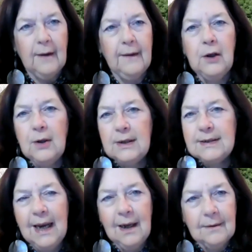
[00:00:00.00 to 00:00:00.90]
They
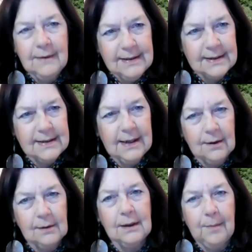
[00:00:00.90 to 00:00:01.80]
couldn't tell
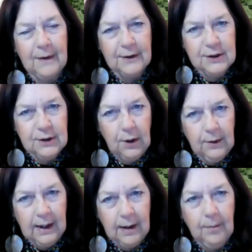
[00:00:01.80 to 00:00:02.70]
necessarily by the
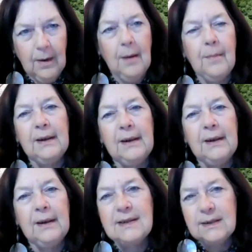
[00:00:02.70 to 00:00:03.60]
surname, but in
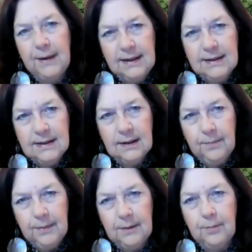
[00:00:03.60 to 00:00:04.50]
speaking to the
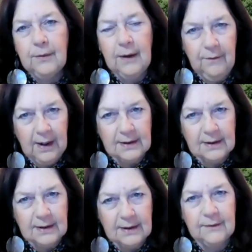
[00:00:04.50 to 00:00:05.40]
people, they found
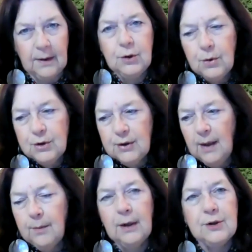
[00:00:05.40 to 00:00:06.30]
out they were Jewish, and
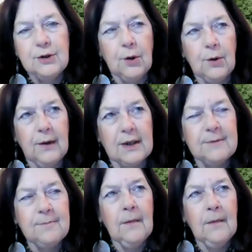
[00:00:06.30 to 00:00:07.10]
they would insert this.